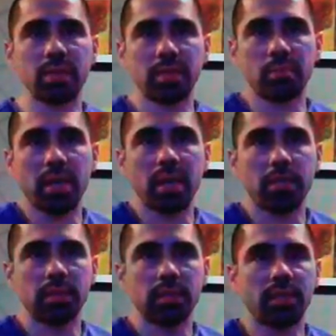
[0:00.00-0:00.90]
I mean, the
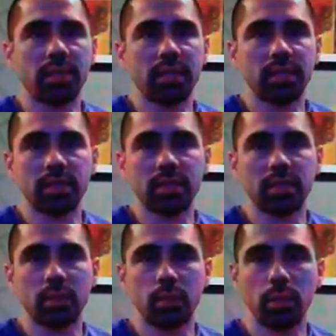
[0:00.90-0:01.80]
makeup and stuff like that's not
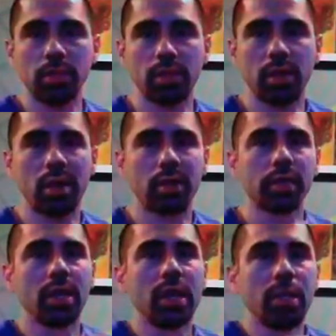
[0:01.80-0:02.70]
something that we use in our house,